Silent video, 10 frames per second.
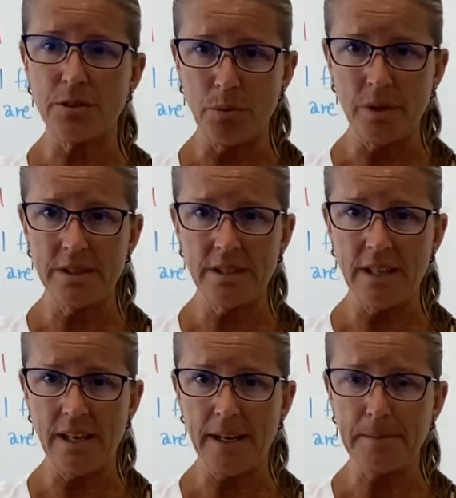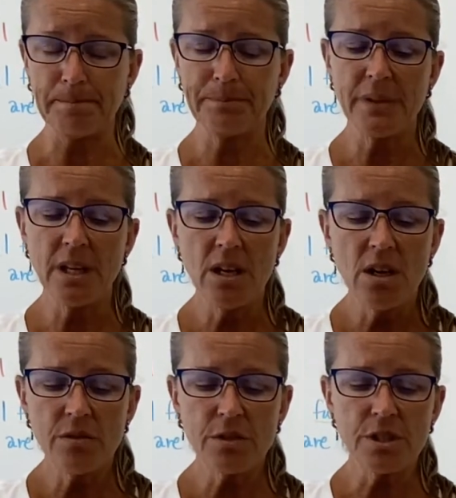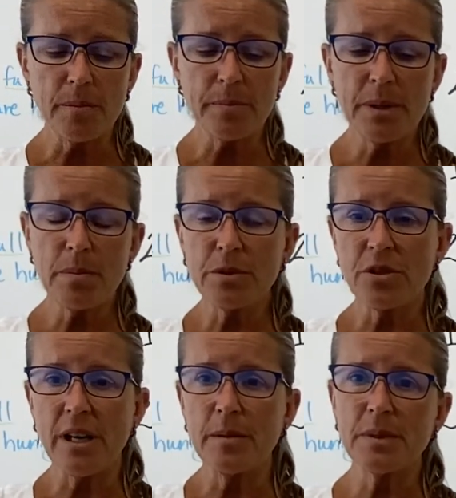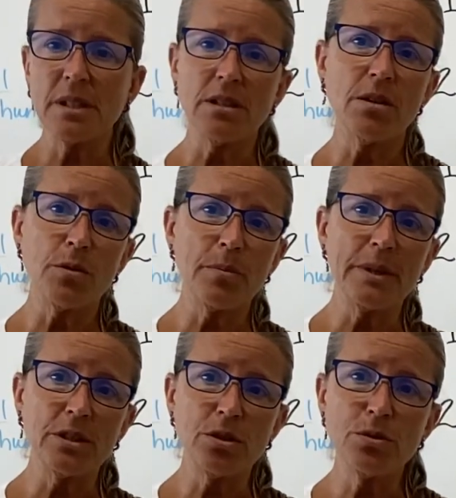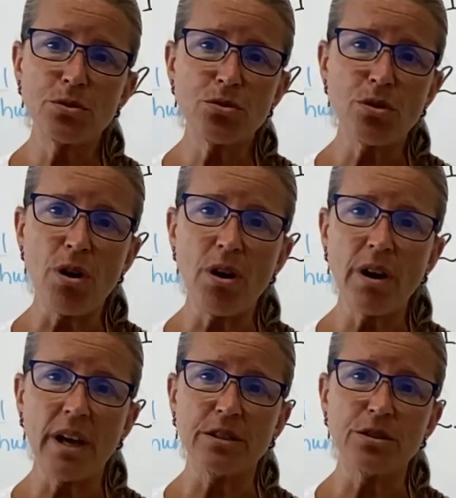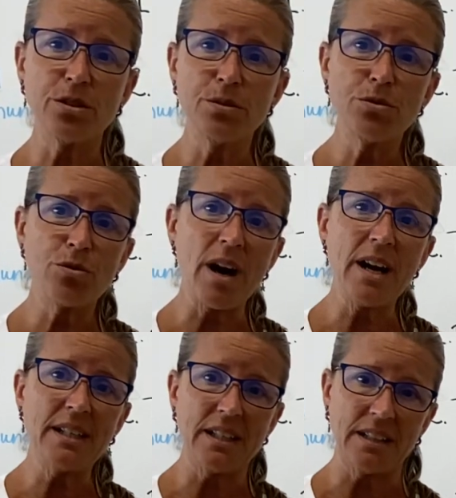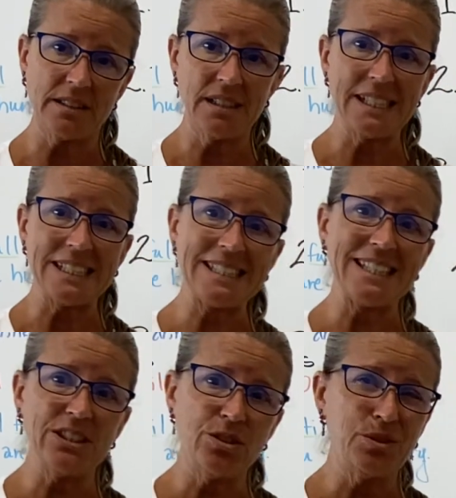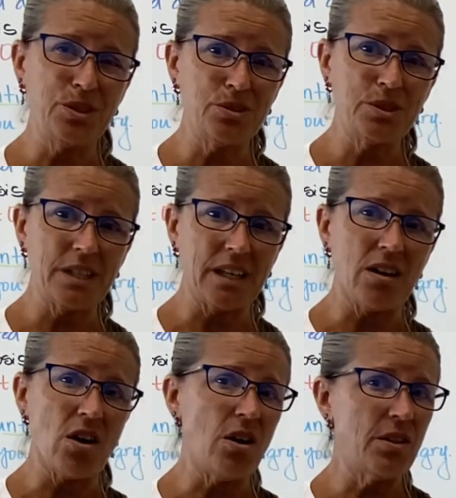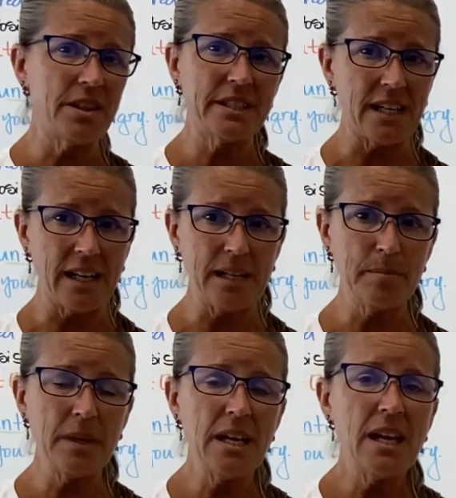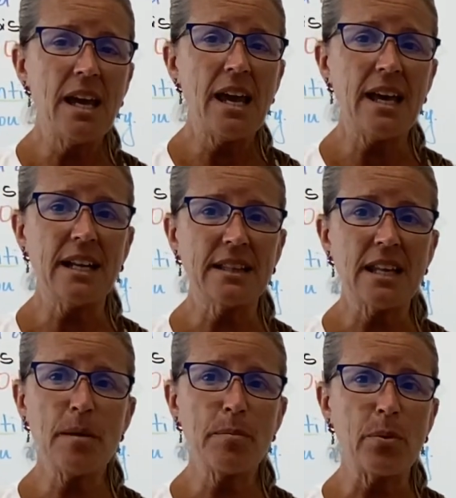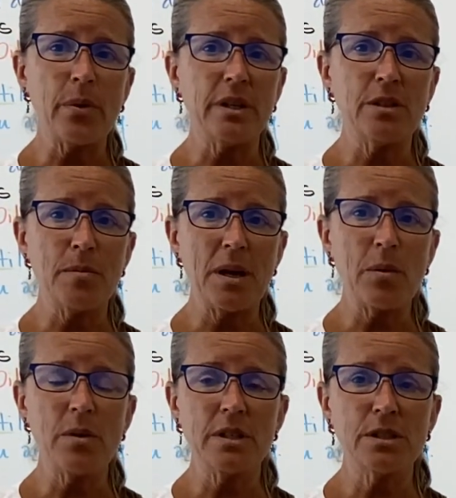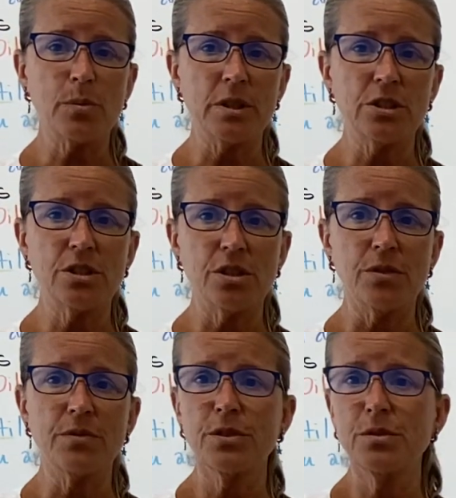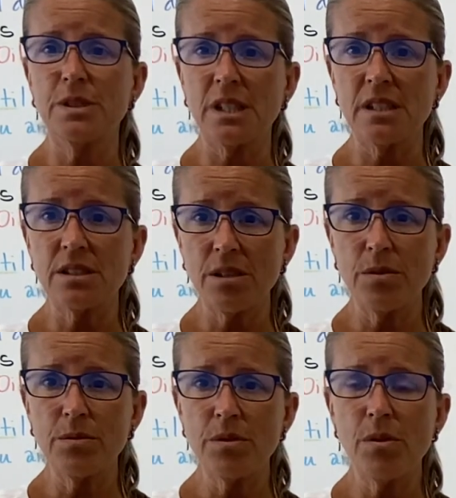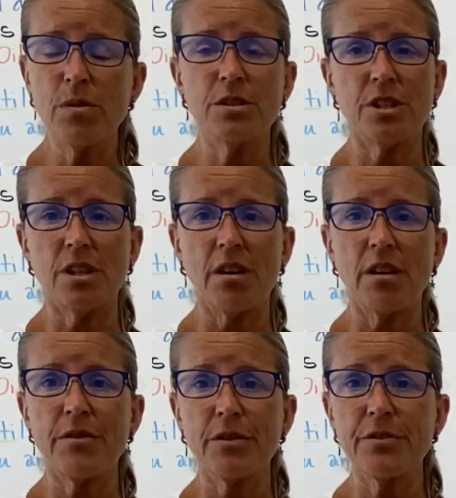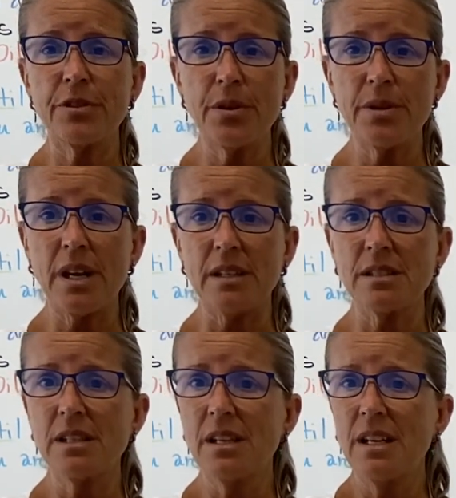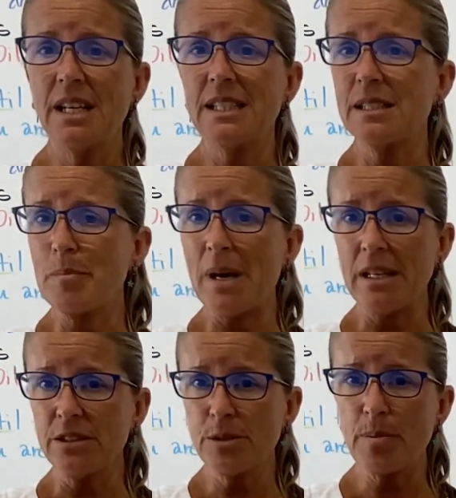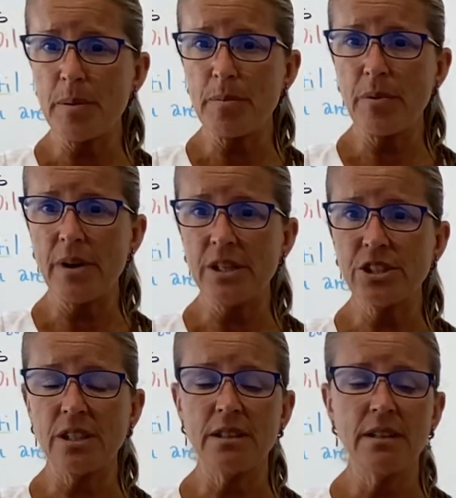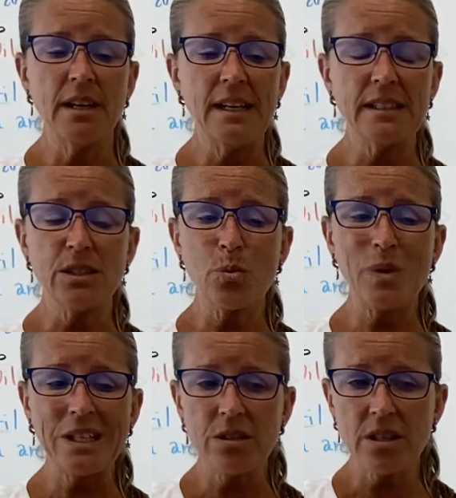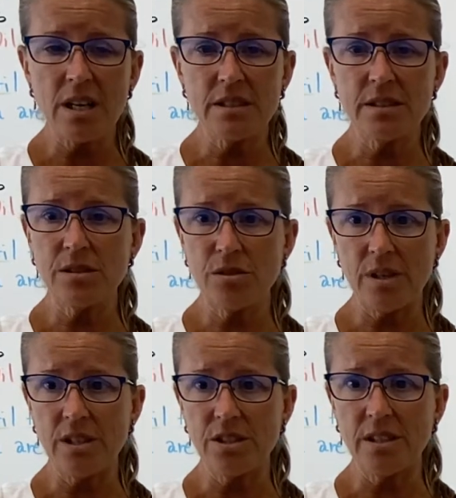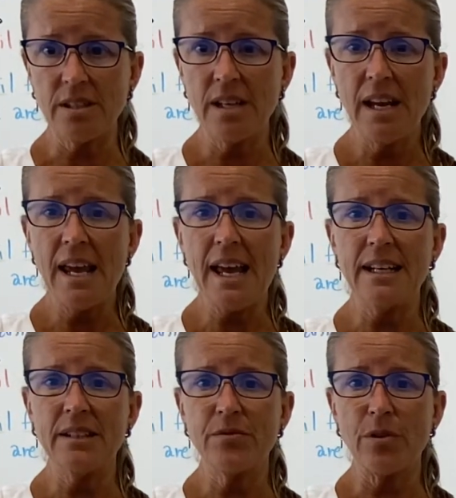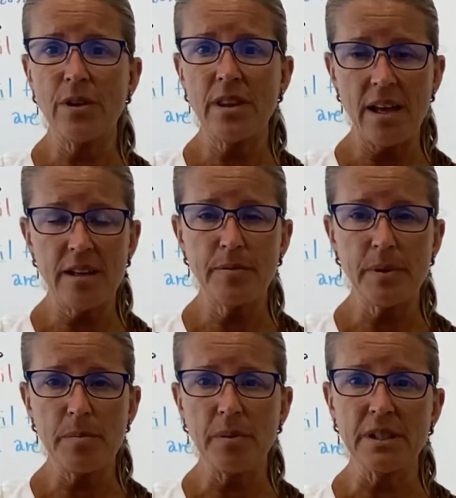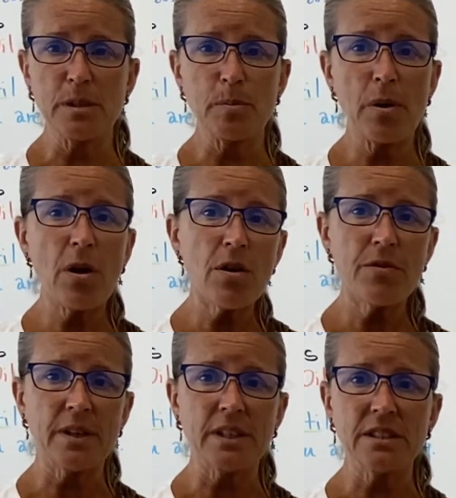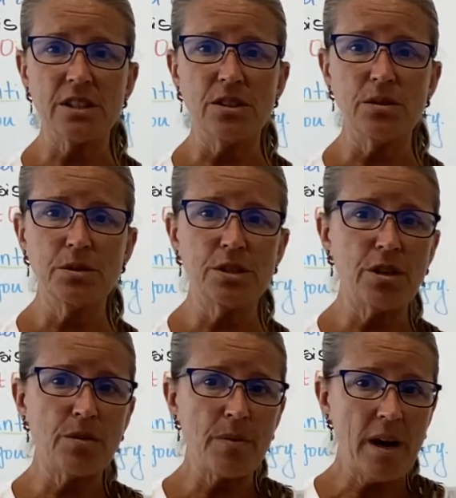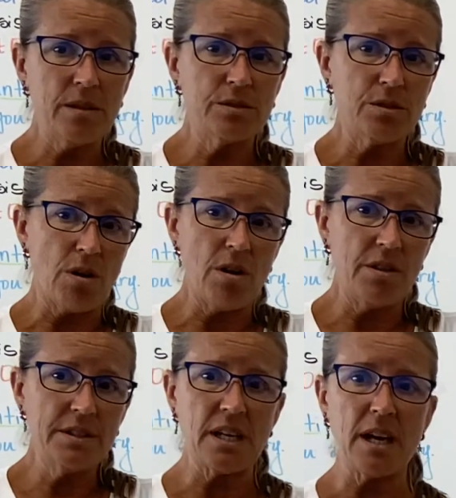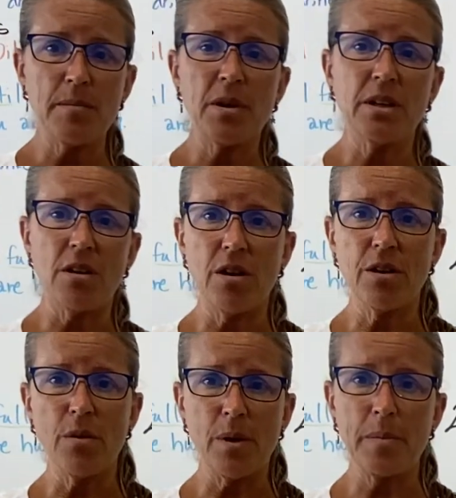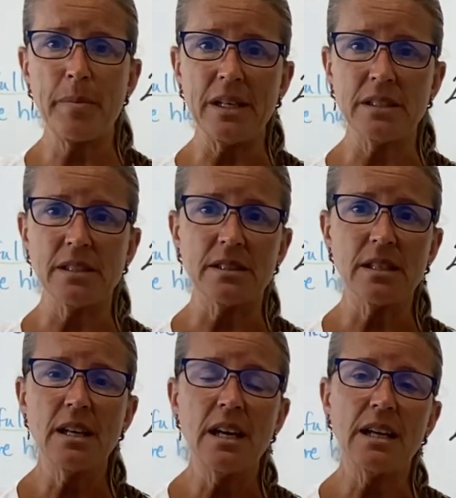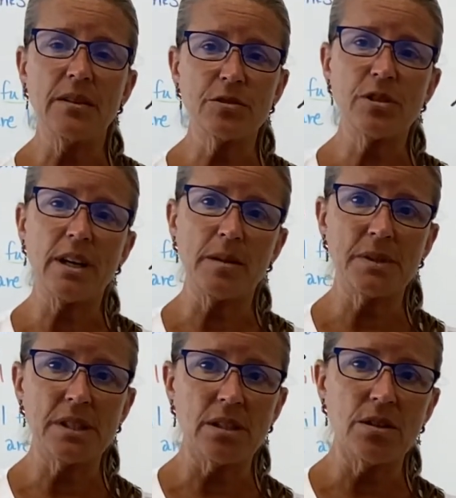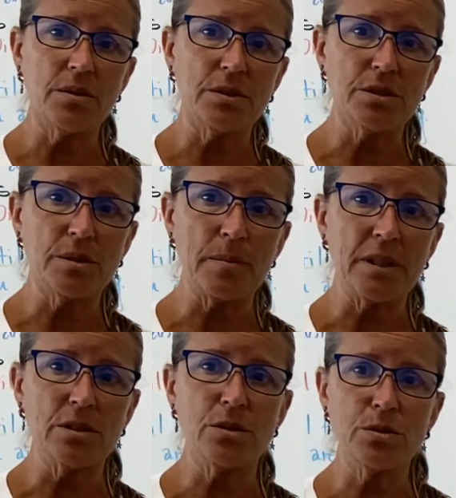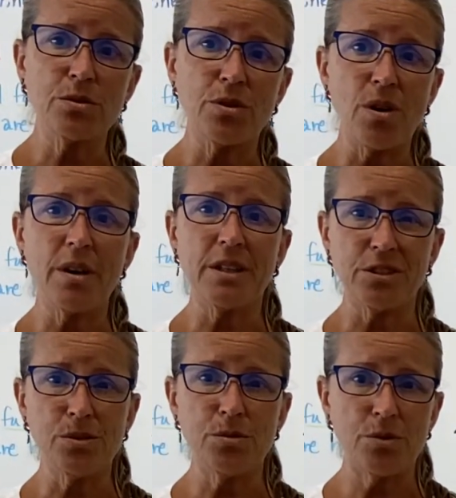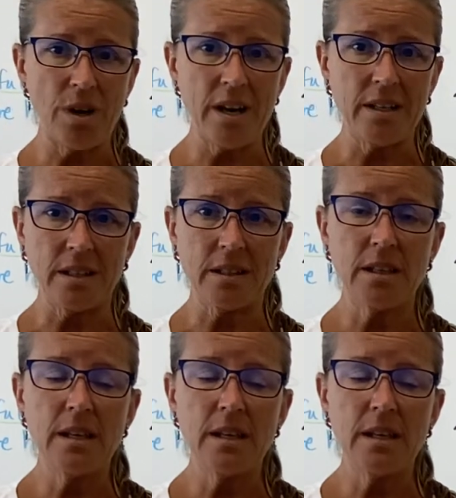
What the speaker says: to once a day. For some people, triamcinolone will be too strong and too drying to continue using it all the time. And at that point, you may want to switch to fluticasone, or generic for Flonase. It's a milder preparation, it's a weaker concentration, and for a lot of people, it's perfect to use year-round or all the time on an ongoing basis if triamcinolone is a bit too strong and too drying.